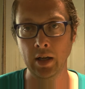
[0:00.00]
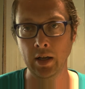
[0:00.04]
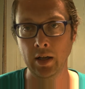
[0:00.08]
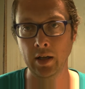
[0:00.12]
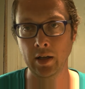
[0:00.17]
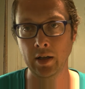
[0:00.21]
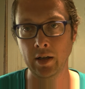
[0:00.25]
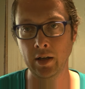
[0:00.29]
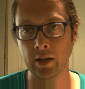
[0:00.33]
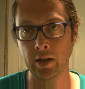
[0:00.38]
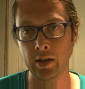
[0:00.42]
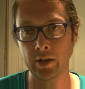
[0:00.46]

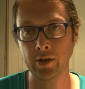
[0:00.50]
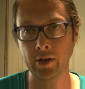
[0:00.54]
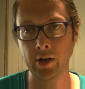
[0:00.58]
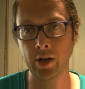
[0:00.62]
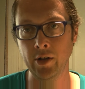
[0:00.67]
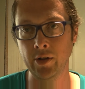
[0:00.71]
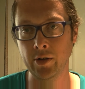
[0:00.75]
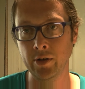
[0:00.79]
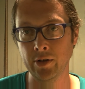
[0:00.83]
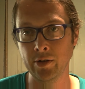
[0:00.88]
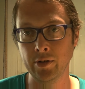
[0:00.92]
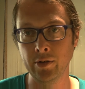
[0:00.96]
uh,
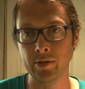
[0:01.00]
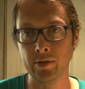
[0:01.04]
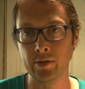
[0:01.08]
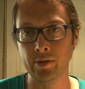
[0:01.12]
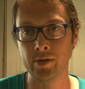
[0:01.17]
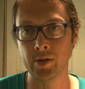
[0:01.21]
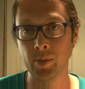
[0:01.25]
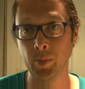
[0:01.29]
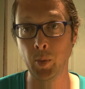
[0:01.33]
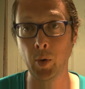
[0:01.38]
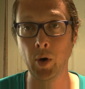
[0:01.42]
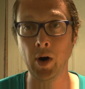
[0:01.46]
another
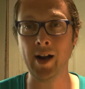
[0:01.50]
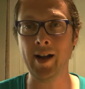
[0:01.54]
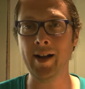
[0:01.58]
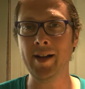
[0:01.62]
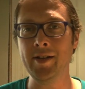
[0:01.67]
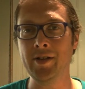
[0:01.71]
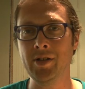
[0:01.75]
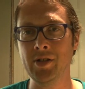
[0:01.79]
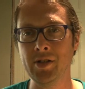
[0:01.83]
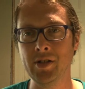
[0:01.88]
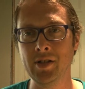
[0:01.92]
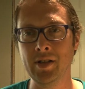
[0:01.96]

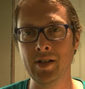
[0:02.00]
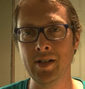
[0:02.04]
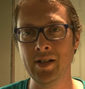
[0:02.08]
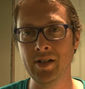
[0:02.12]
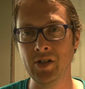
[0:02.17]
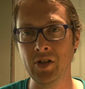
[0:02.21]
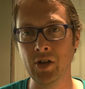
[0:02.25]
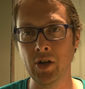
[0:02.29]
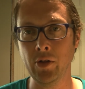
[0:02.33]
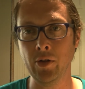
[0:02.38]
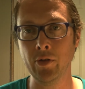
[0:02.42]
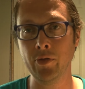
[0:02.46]
surprise. It's, it's
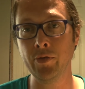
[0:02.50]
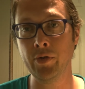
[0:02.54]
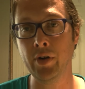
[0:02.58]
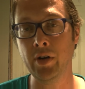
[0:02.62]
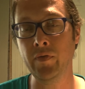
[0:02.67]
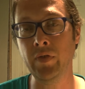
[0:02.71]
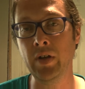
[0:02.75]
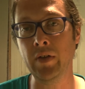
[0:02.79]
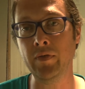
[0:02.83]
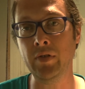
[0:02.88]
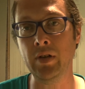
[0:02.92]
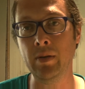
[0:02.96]
another
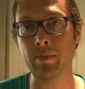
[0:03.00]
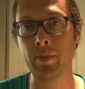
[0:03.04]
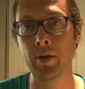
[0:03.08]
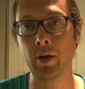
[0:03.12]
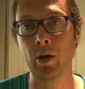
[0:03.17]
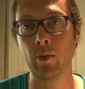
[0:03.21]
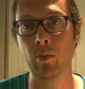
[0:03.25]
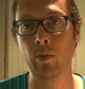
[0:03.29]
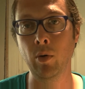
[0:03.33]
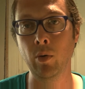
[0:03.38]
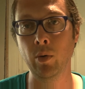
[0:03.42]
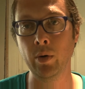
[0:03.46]
350
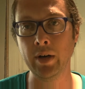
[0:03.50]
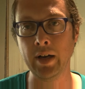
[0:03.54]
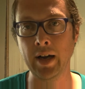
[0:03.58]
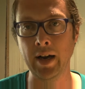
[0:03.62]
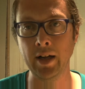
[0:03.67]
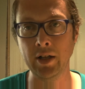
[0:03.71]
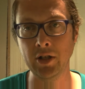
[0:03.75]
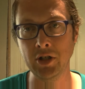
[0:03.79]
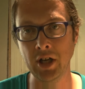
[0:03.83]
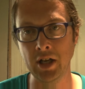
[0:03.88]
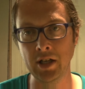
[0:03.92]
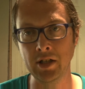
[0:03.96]
build, but we're
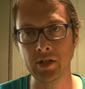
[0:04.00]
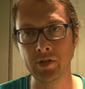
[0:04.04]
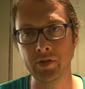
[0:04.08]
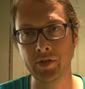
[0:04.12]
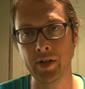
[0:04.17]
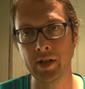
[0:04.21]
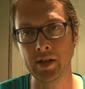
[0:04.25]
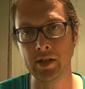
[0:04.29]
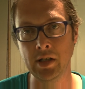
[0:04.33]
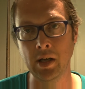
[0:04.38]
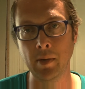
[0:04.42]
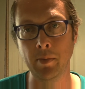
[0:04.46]
kind of changing
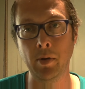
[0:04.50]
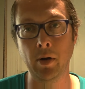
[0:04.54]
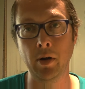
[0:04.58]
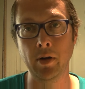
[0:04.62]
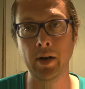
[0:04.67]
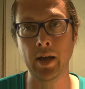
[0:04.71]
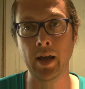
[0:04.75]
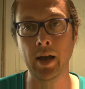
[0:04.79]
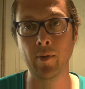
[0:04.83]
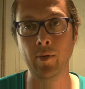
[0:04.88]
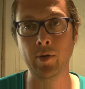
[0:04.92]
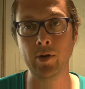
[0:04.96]
things up on
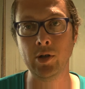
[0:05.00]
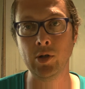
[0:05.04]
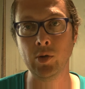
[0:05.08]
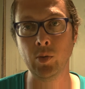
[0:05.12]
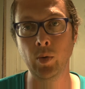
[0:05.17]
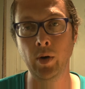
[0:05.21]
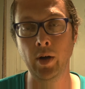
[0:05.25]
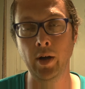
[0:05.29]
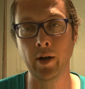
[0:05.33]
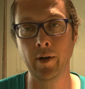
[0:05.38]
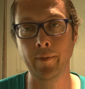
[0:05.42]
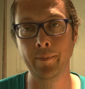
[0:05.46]
that one as
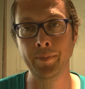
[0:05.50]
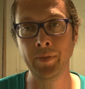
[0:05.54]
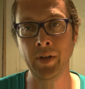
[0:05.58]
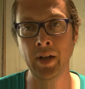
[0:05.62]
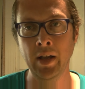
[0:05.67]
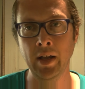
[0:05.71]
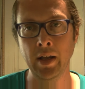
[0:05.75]
well.